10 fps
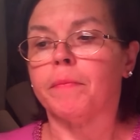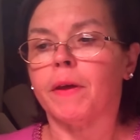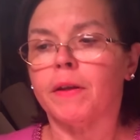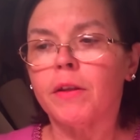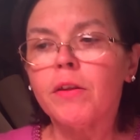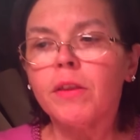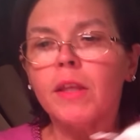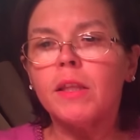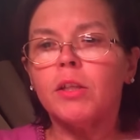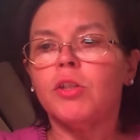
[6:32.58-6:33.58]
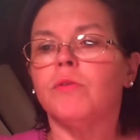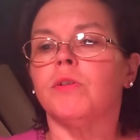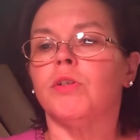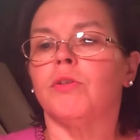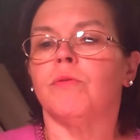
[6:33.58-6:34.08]
Another thing that you
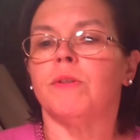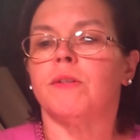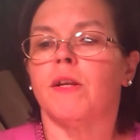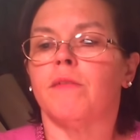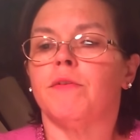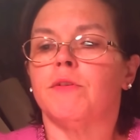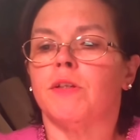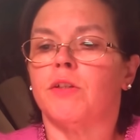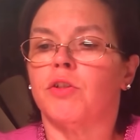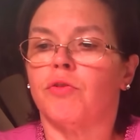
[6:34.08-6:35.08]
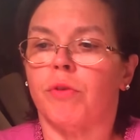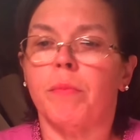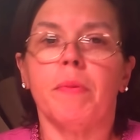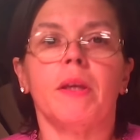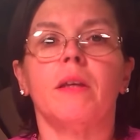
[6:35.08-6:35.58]
can do instead of using a strip
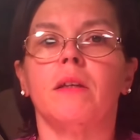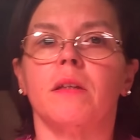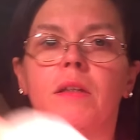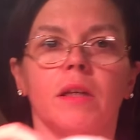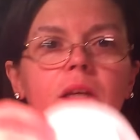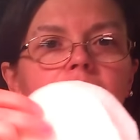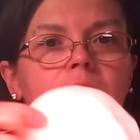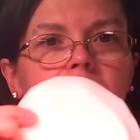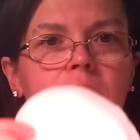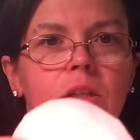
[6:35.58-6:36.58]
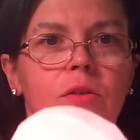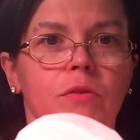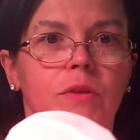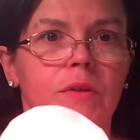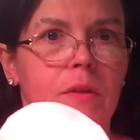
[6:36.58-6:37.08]
is to
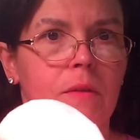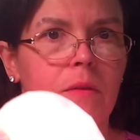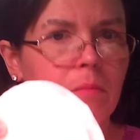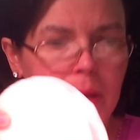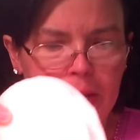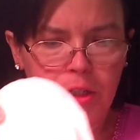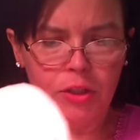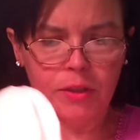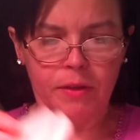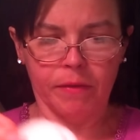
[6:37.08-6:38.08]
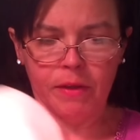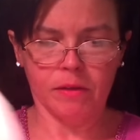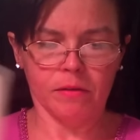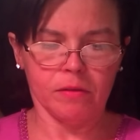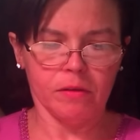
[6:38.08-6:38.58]
use patches of it.
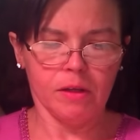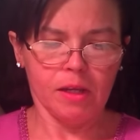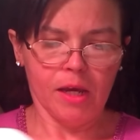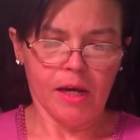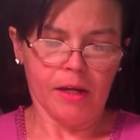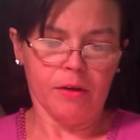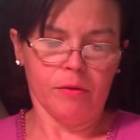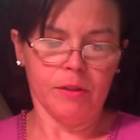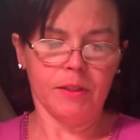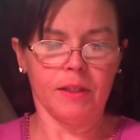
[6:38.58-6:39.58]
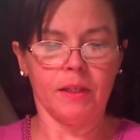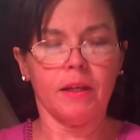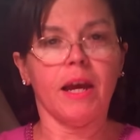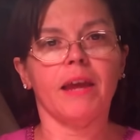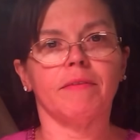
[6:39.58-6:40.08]
I noticed that
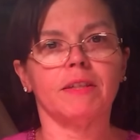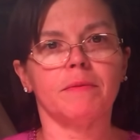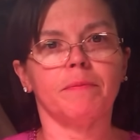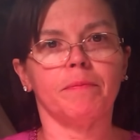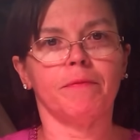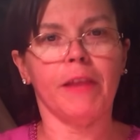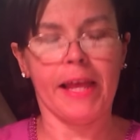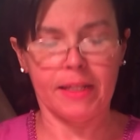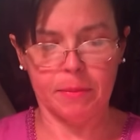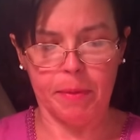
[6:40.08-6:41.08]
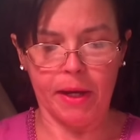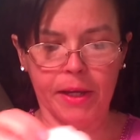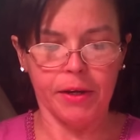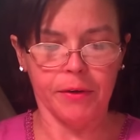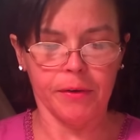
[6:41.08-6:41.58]
I have a flat spot
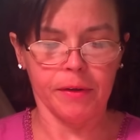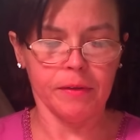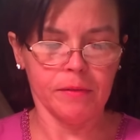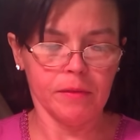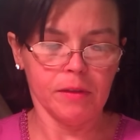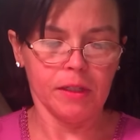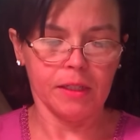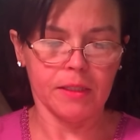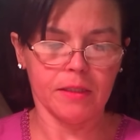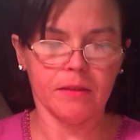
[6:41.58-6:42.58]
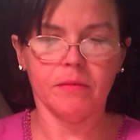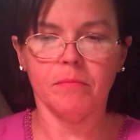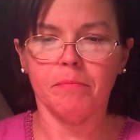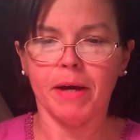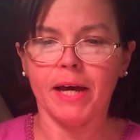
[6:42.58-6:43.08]
here on its
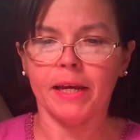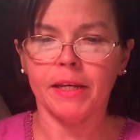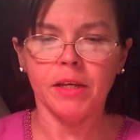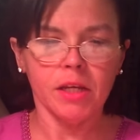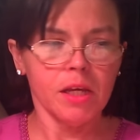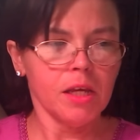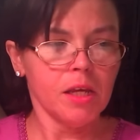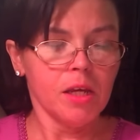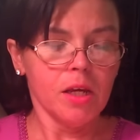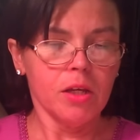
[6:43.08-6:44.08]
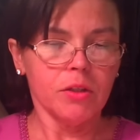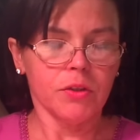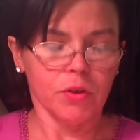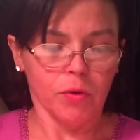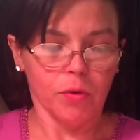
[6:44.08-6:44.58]
behind,
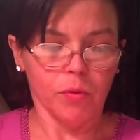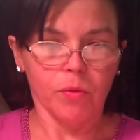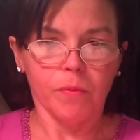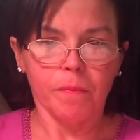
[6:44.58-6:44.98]
so